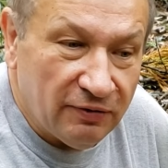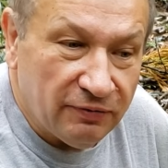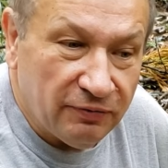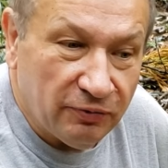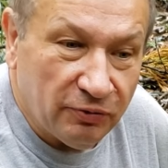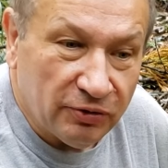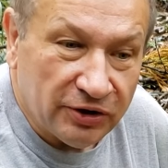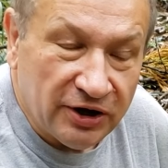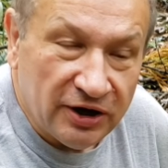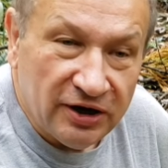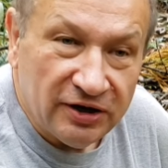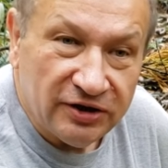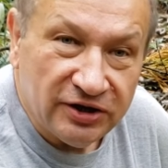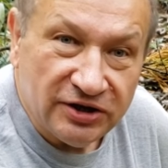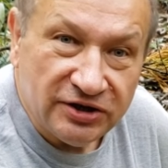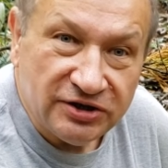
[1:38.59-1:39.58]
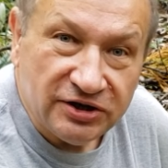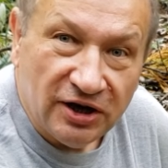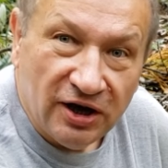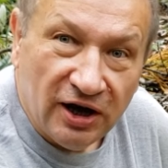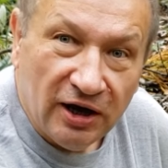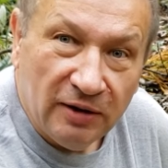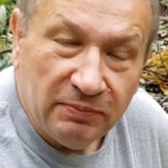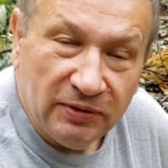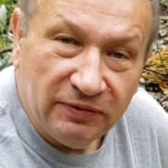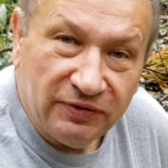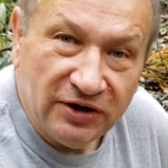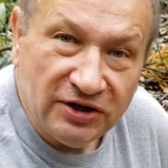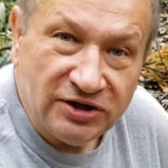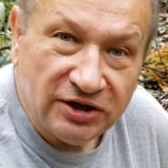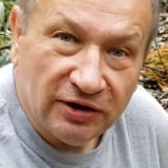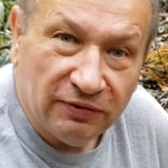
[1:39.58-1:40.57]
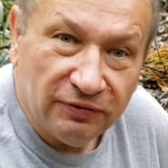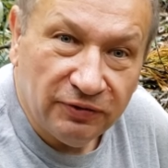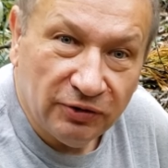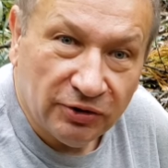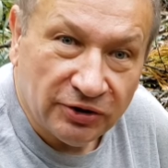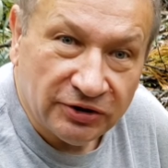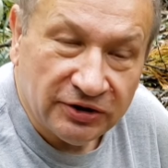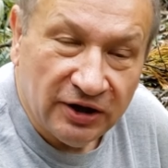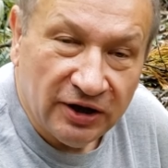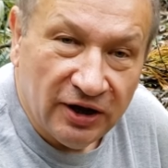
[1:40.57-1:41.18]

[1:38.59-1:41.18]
for this epiphytic fern,